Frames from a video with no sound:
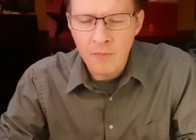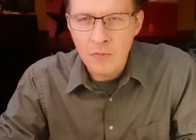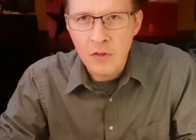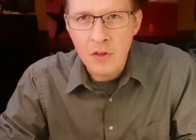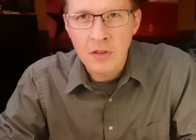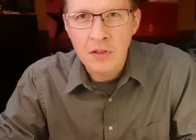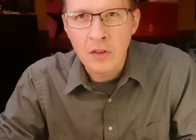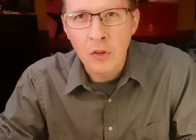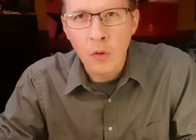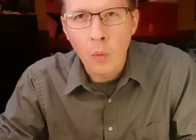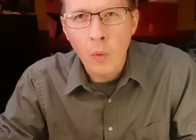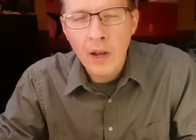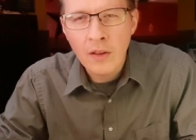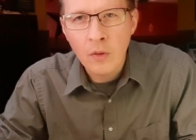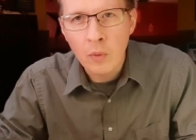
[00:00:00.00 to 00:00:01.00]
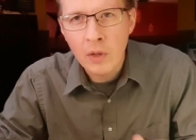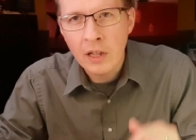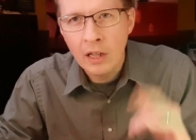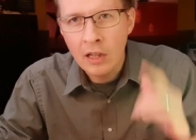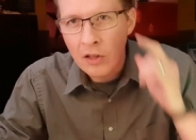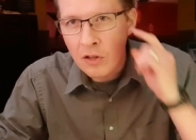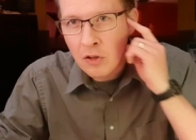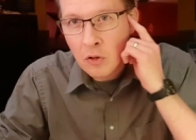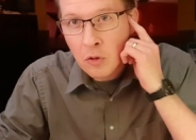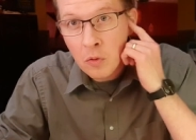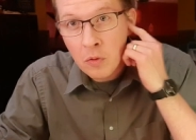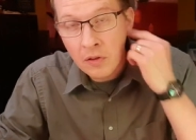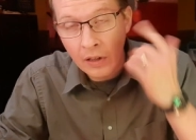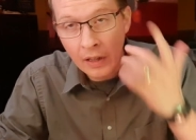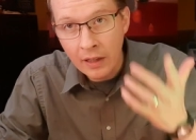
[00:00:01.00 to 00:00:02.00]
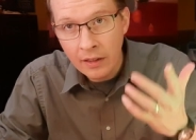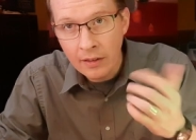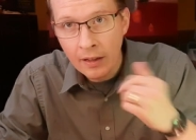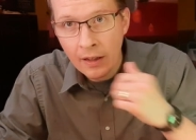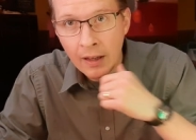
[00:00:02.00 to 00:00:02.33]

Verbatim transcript: just the way that we can use it